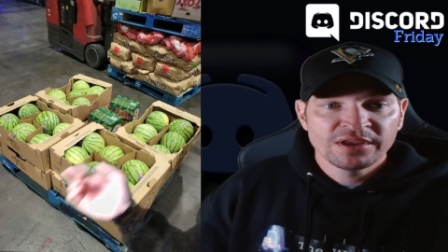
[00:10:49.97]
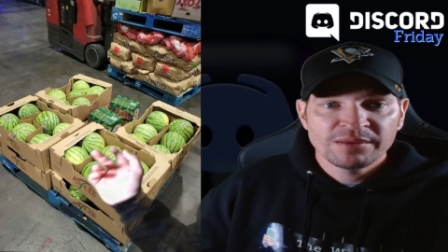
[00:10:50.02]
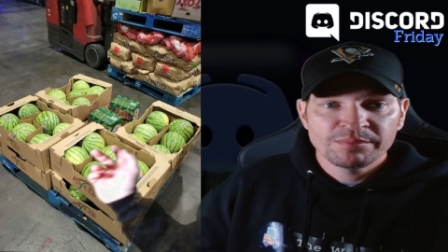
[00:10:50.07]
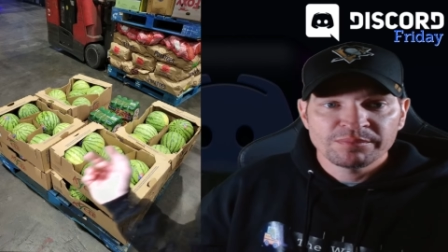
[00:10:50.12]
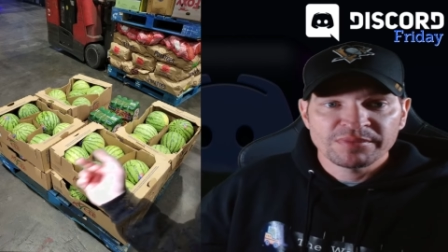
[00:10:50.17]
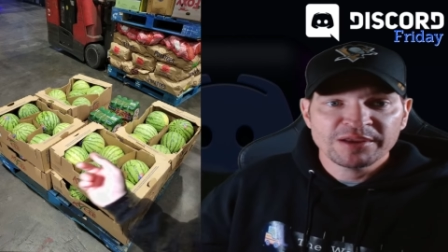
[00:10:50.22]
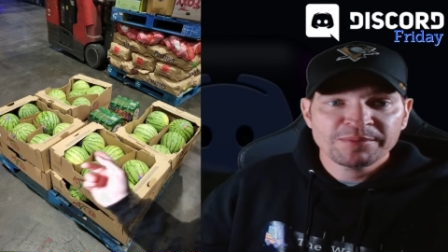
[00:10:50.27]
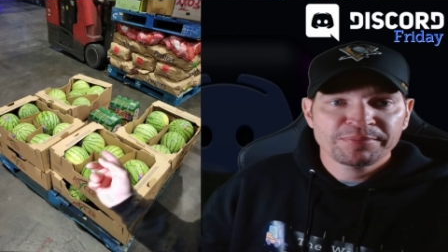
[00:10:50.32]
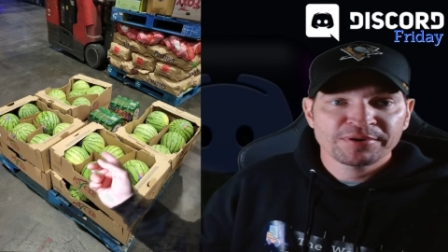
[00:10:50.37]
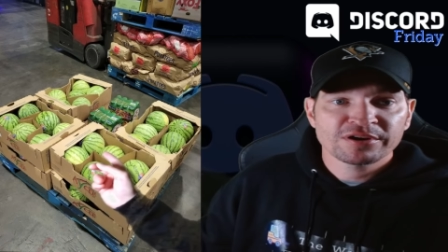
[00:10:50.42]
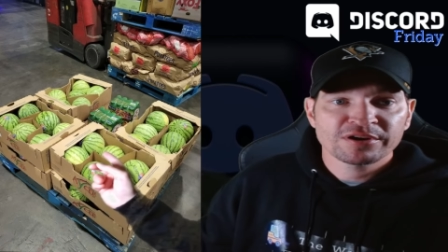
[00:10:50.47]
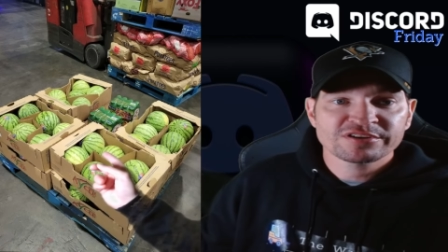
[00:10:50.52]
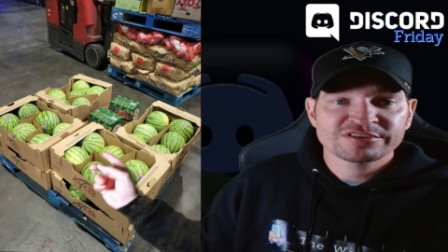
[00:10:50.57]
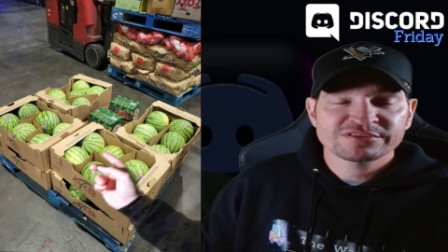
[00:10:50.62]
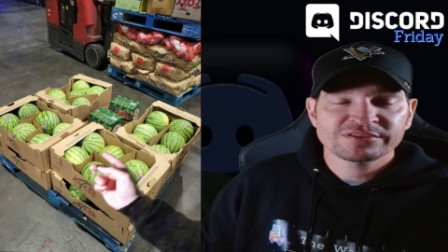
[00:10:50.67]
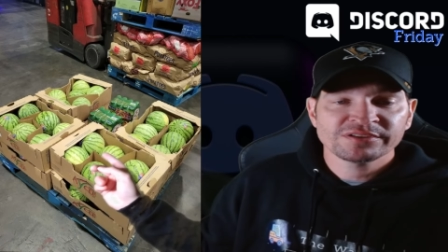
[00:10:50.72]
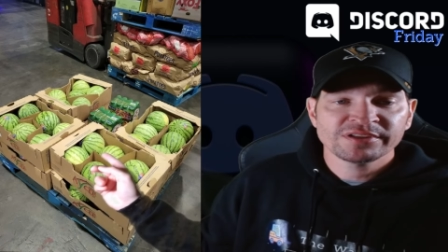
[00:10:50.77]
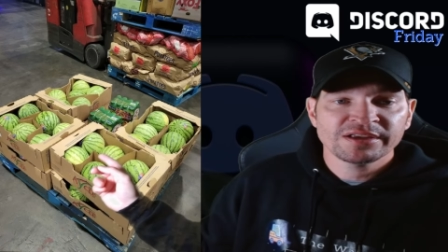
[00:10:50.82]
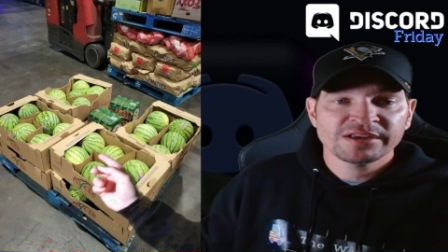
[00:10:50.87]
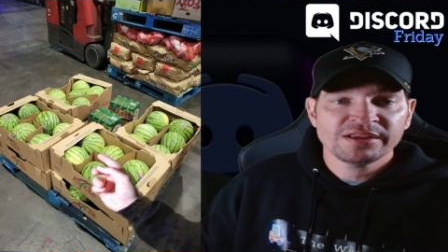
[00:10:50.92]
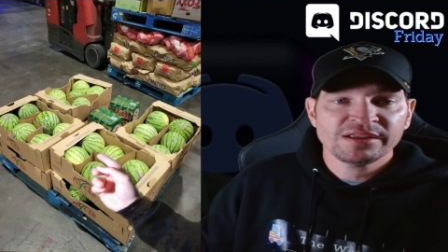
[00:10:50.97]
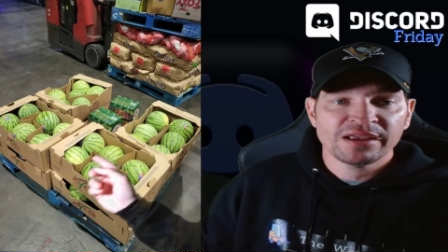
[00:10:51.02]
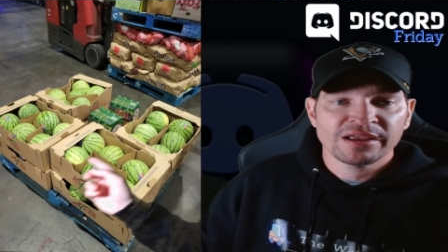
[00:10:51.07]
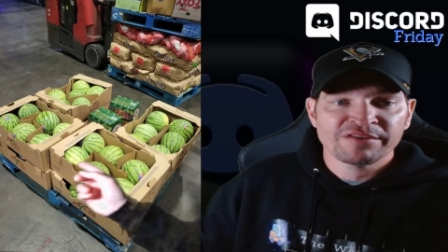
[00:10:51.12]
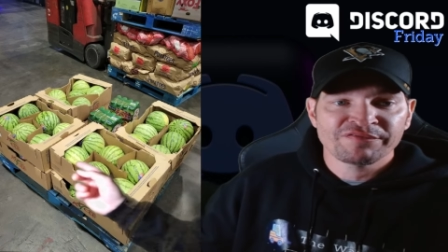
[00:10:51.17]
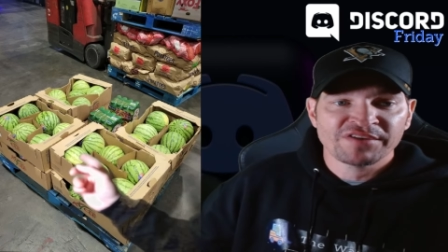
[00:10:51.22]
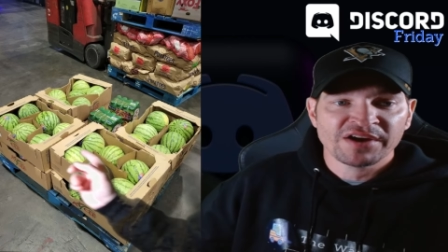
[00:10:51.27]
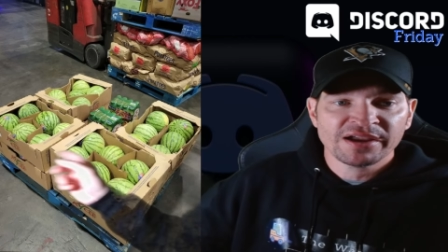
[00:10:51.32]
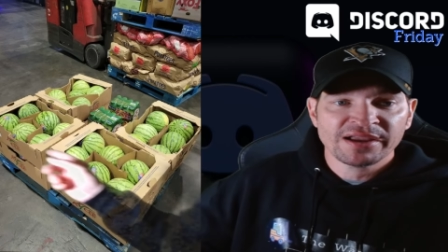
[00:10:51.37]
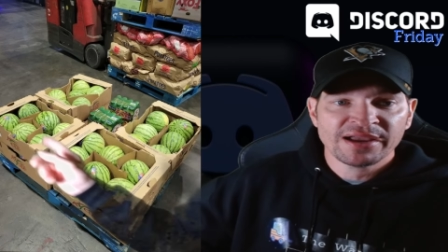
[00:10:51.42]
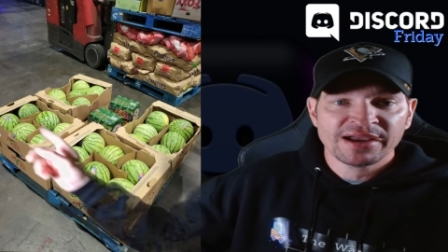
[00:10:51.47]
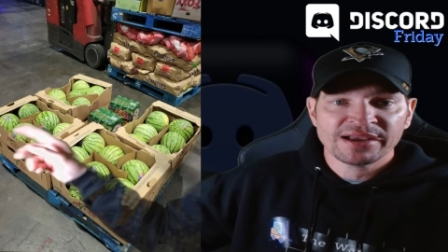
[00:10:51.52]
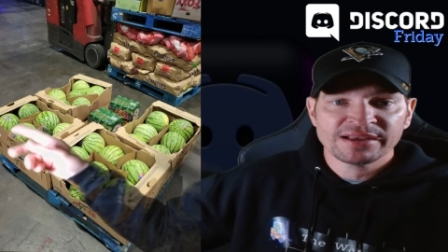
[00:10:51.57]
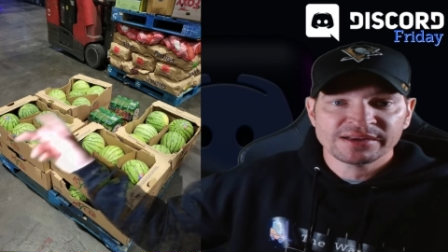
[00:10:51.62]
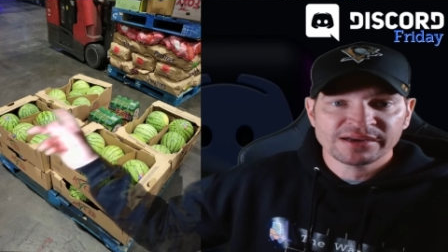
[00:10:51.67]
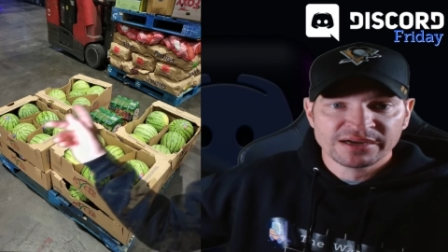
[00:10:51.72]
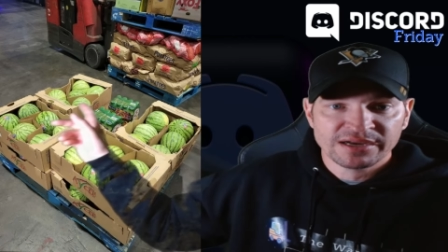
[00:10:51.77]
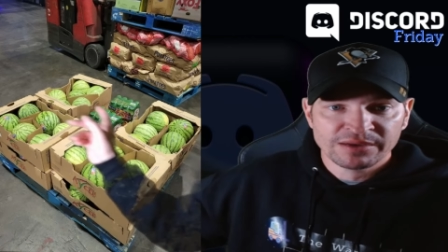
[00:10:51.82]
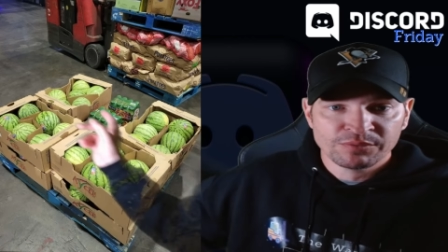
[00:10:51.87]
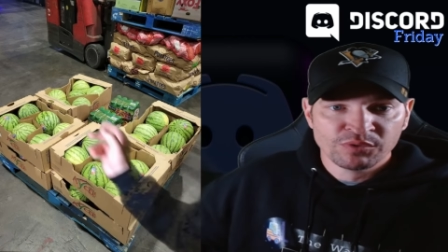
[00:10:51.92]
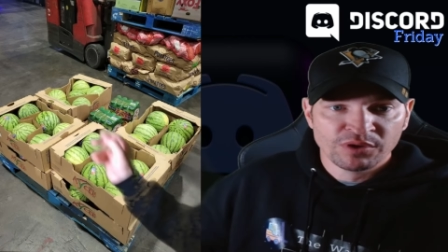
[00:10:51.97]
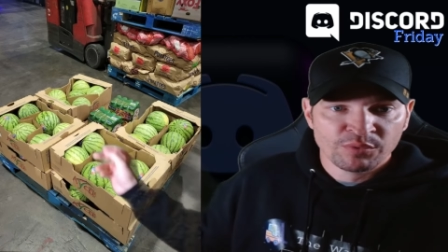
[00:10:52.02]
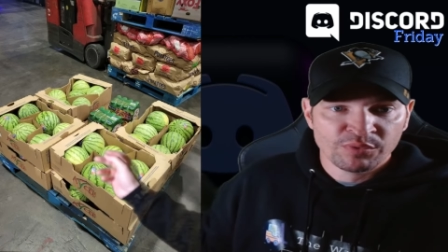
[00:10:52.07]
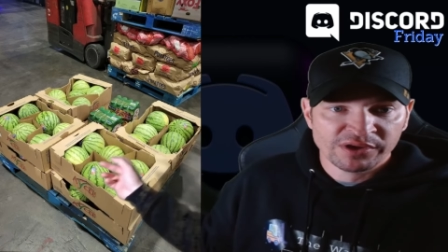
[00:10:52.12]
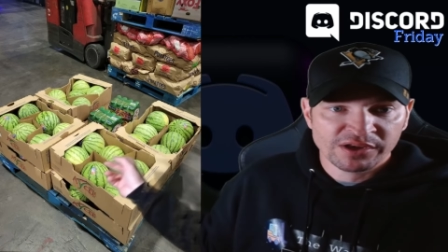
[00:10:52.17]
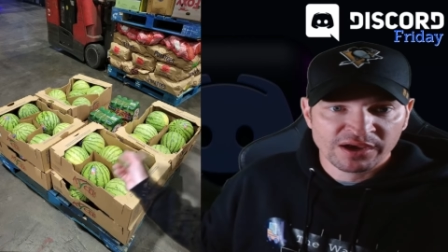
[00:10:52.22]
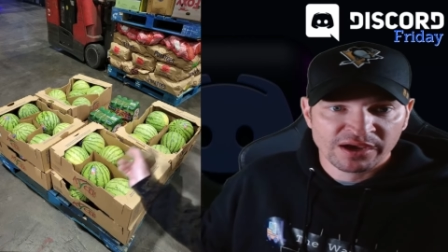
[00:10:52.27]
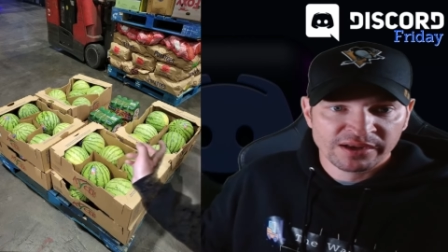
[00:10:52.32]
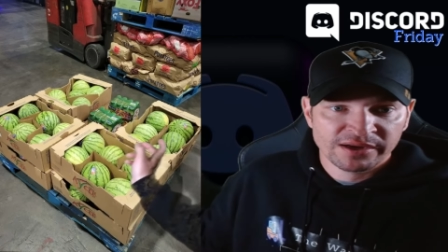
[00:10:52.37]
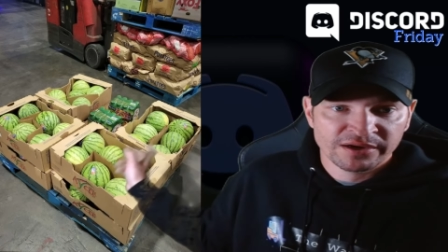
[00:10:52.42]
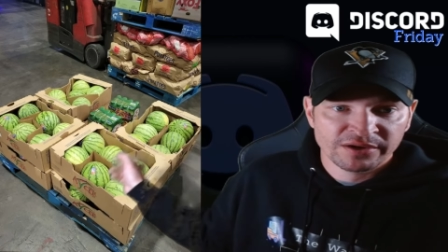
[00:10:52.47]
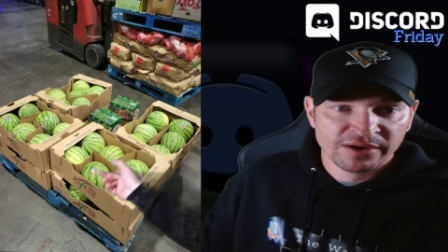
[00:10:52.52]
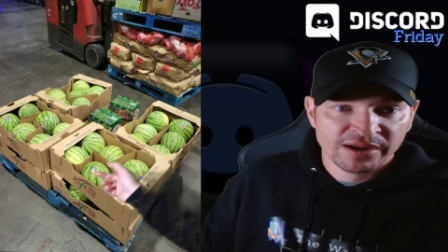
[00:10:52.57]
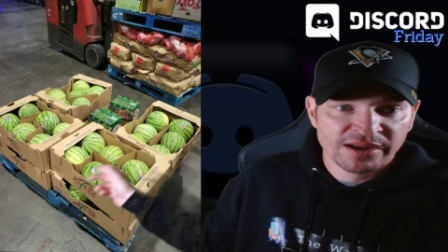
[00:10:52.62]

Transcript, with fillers: Me personally, if I had uh, what we got here,